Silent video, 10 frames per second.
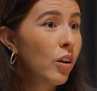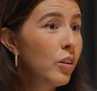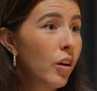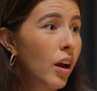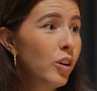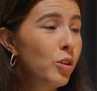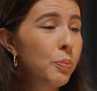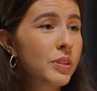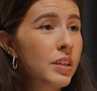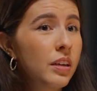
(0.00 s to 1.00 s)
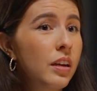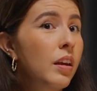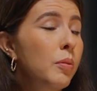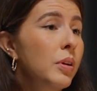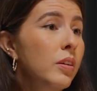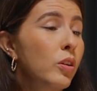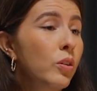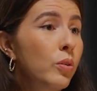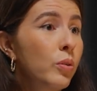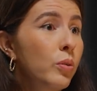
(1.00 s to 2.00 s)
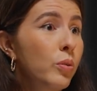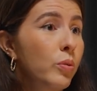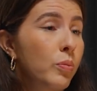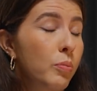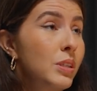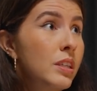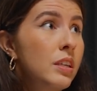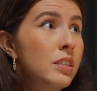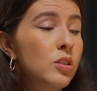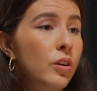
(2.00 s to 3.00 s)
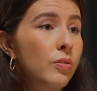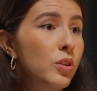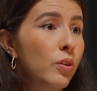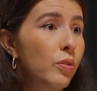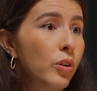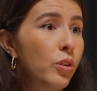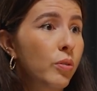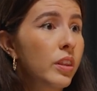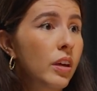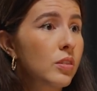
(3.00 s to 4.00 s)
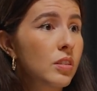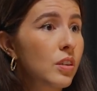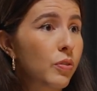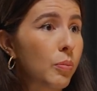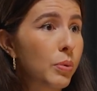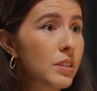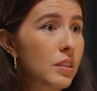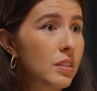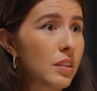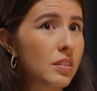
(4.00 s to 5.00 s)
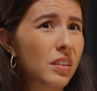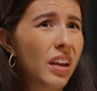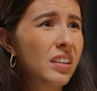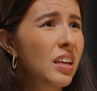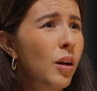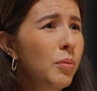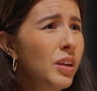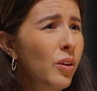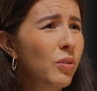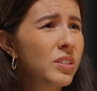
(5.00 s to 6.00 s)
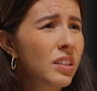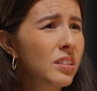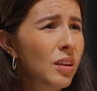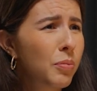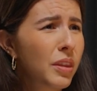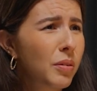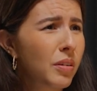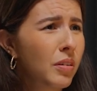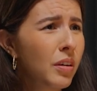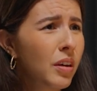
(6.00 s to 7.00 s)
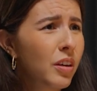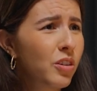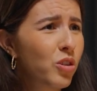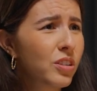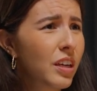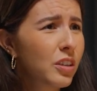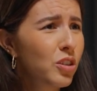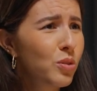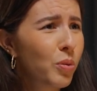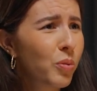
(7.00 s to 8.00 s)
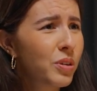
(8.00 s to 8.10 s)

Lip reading: Oh, no, 100%. And I mean, Mazid has served over 3,000 different businesses and has how many? Over 6-something transactions? What